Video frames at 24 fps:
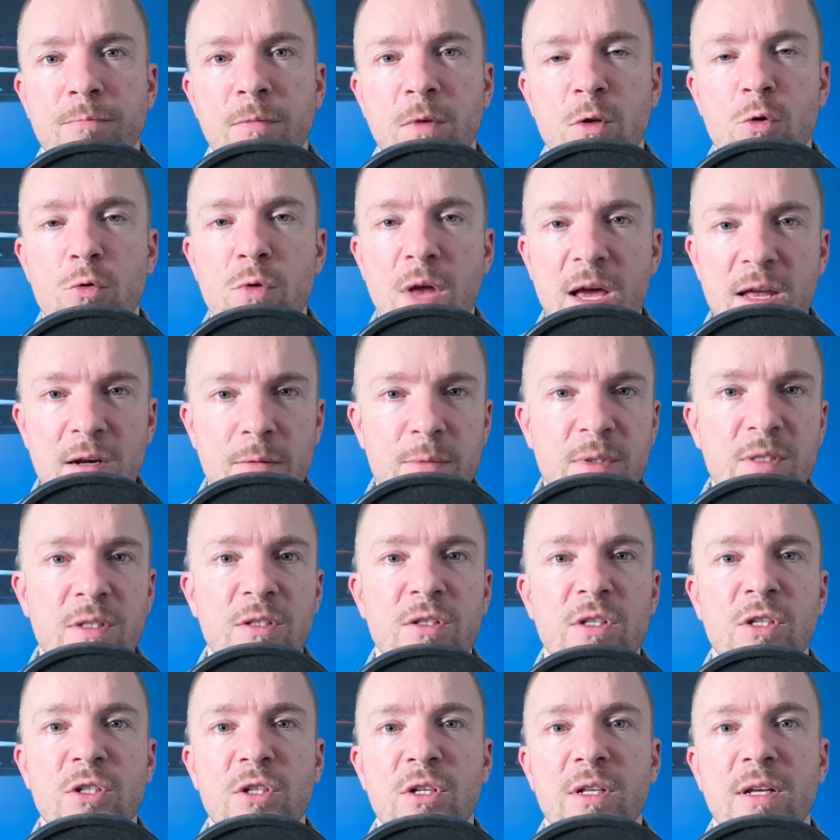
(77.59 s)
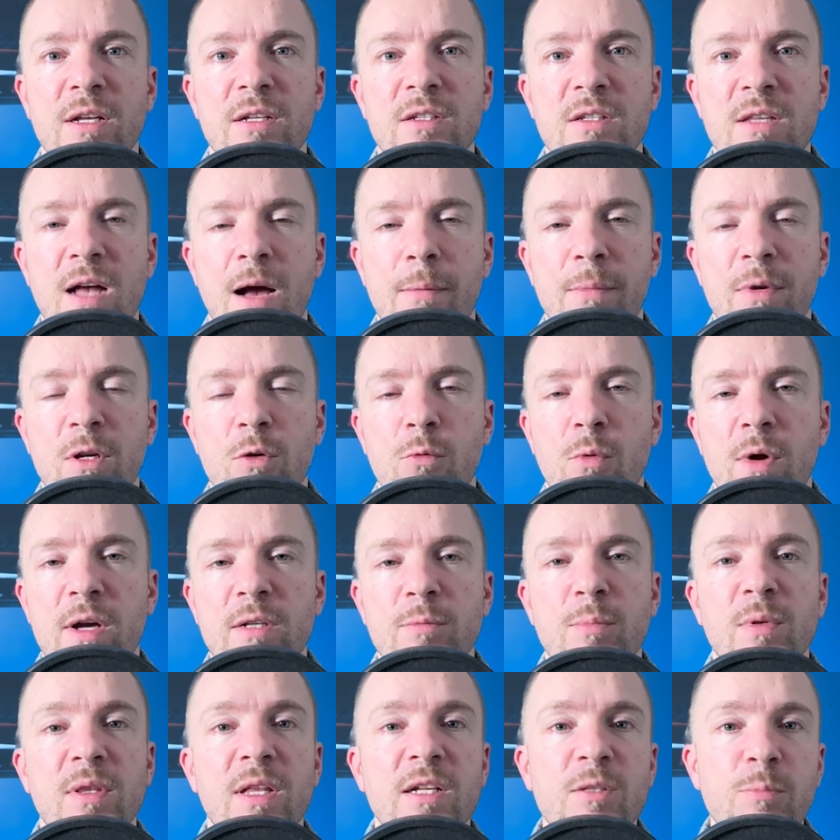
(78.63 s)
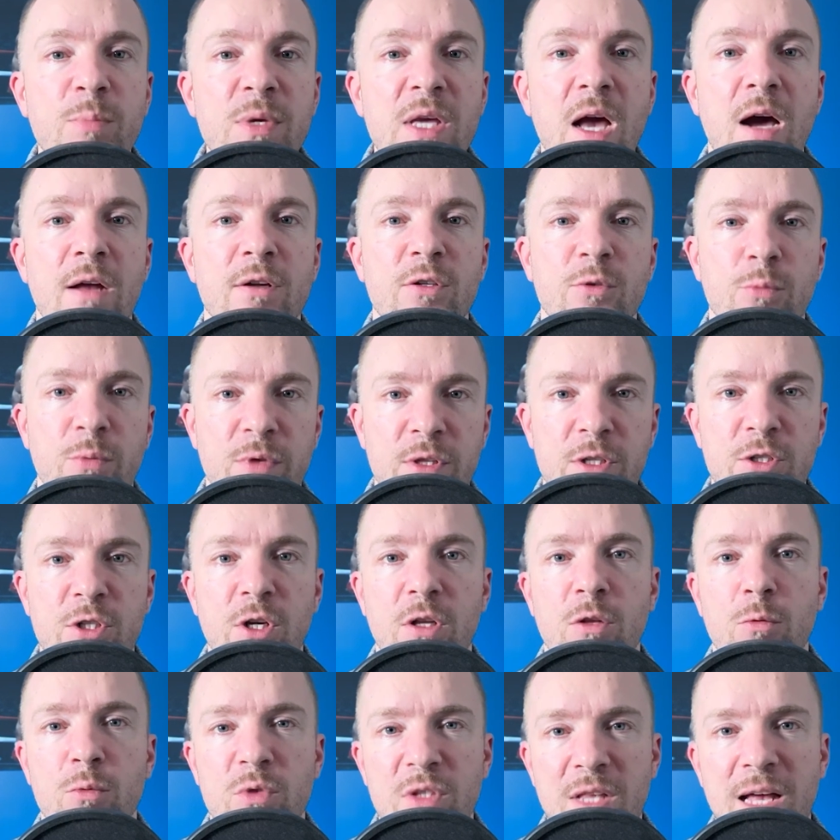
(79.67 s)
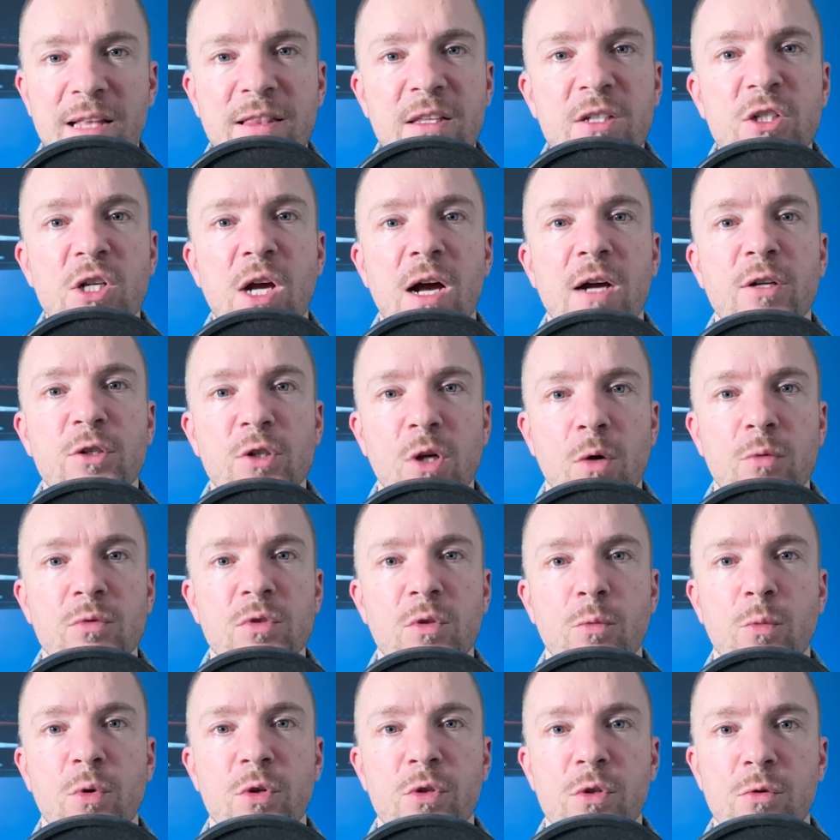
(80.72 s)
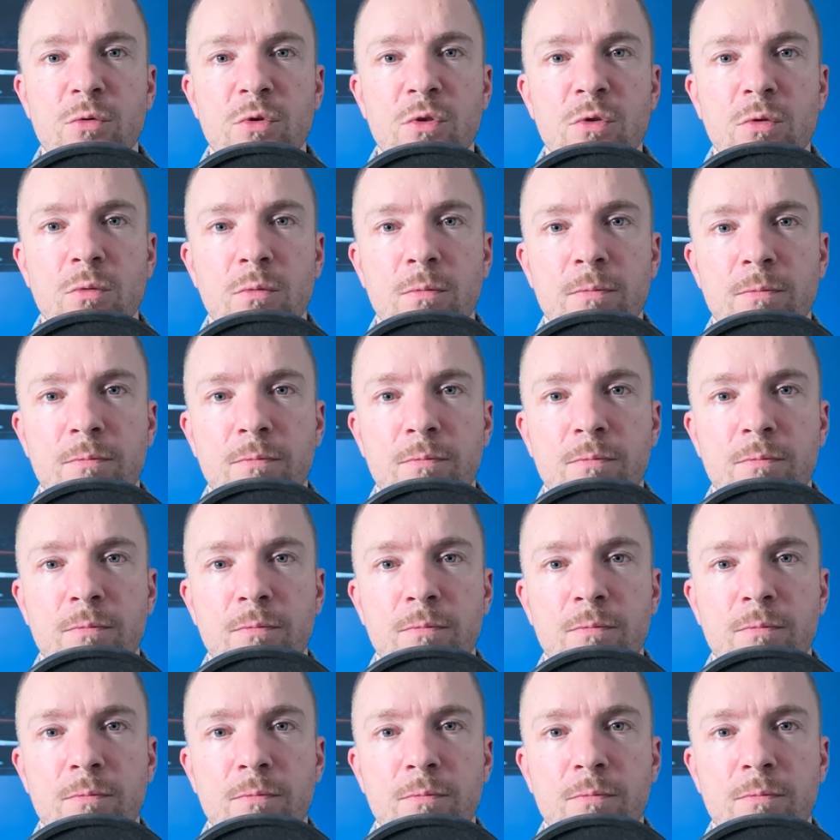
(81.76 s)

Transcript: Unanimous decision against Dominic Reyes. But let's be honest with each other. Was that the Jon Jones that we're used to?